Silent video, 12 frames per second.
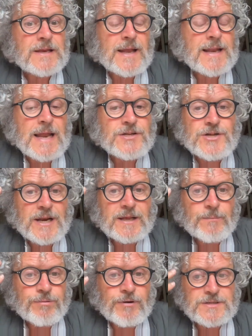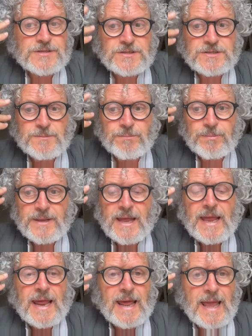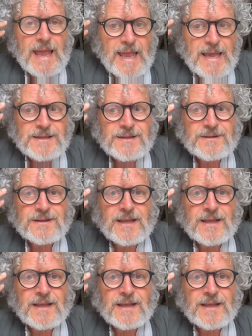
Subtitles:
angelic presence, any